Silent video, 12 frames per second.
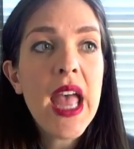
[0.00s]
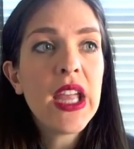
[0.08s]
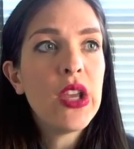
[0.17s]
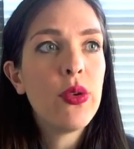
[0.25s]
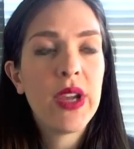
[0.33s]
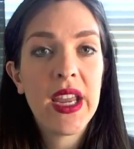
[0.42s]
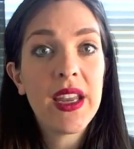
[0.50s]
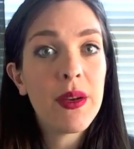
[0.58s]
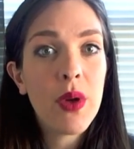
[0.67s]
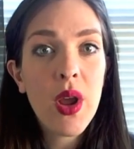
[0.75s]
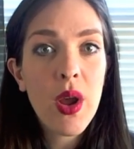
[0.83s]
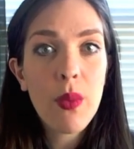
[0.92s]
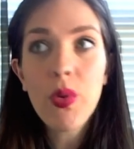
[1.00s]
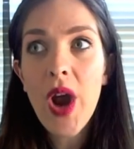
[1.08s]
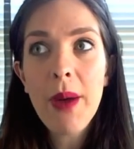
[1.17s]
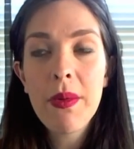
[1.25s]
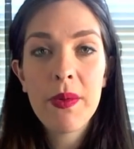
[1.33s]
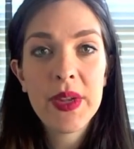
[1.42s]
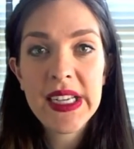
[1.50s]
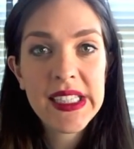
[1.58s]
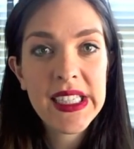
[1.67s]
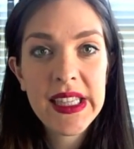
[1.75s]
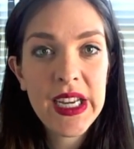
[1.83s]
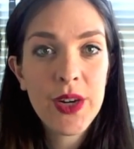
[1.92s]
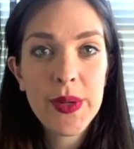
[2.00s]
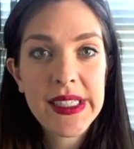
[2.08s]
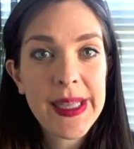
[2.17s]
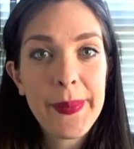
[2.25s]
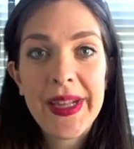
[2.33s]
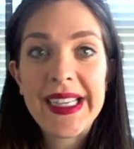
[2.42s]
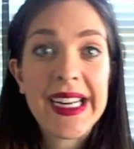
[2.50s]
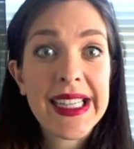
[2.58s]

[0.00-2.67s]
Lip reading: You can probably sit there with somebody